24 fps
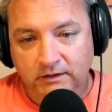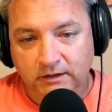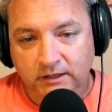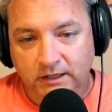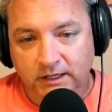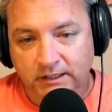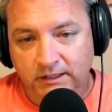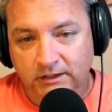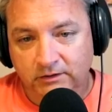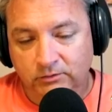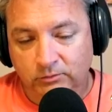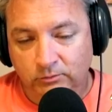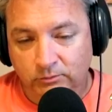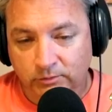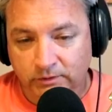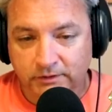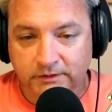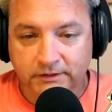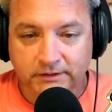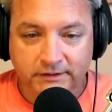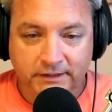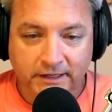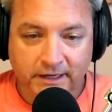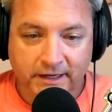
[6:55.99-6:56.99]
And it's
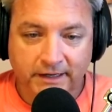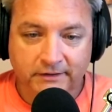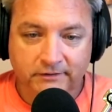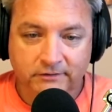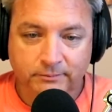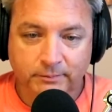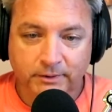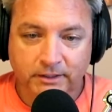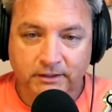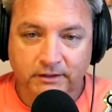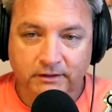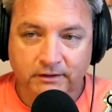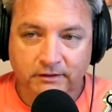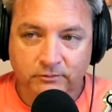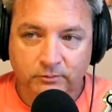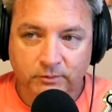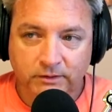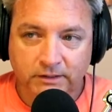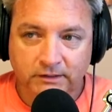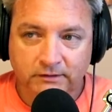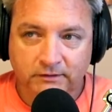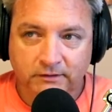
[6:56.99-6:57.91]
really nice because we get